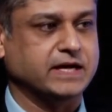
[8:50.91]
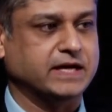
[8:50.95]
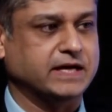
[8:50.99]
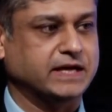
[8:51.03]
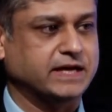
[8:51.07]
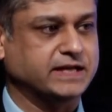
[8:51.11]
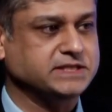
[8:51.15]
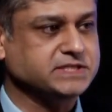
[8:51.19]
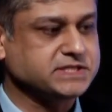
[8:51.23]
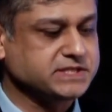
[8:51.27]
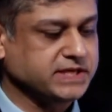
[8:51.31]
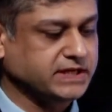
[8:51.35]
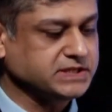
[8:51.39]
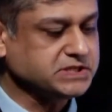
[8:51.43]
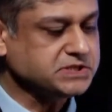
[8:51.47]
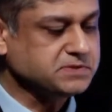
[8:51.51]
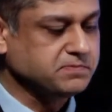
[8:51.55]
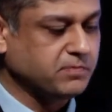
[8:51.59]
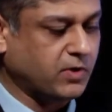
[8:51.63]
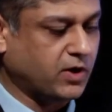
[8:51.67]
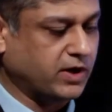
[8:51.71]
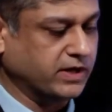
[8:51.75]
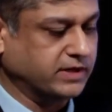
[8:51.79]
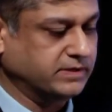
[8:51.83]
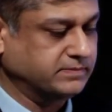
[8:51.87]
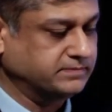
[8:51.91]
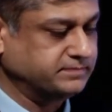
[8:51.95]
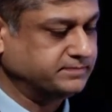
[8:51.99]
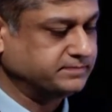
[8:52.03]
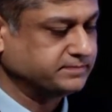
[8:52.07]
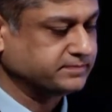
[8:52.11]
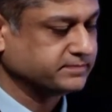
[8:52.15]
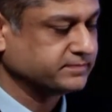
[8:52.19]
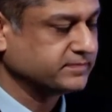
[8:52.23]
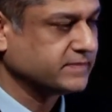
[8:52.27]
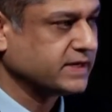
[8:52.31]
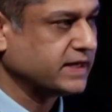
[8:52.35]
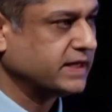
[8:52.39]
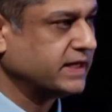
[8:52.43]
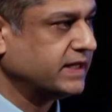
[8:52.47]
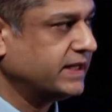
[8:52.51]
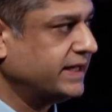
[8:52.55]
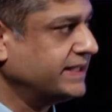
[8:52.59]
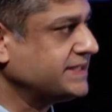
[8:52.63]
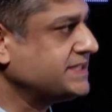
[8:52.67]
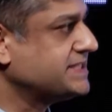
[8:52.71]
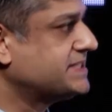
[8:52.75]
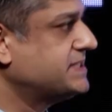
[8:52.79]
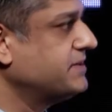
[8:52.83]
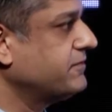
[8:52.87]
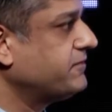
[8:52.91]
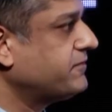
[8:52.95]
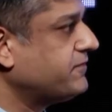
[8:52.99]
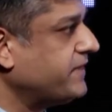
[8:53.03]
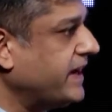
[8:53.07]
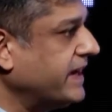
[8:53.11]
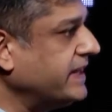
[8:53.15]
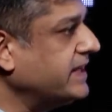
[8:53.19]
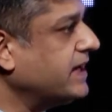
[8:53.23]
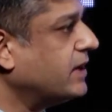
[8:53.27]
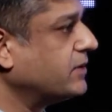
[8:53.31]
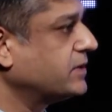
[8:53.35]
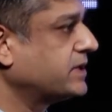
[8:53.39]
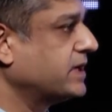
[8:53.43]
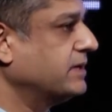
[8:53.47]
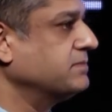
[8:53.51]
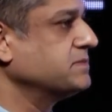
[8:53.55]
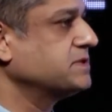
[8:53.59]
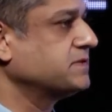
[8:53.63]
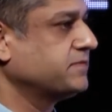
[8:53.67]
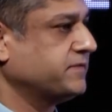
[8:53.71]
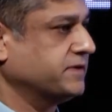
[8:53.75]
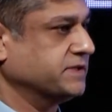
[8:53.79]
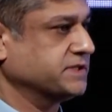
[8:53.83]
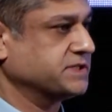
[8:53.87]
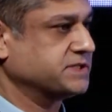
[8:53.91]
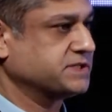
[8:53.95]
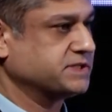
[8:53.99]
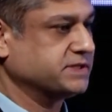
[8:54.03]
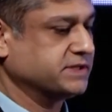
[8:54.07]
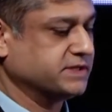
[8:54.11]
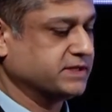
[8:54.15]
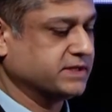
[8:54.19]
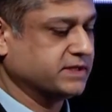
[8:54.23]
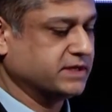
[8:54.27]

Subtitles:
Let's start small. Let's define outcomes first.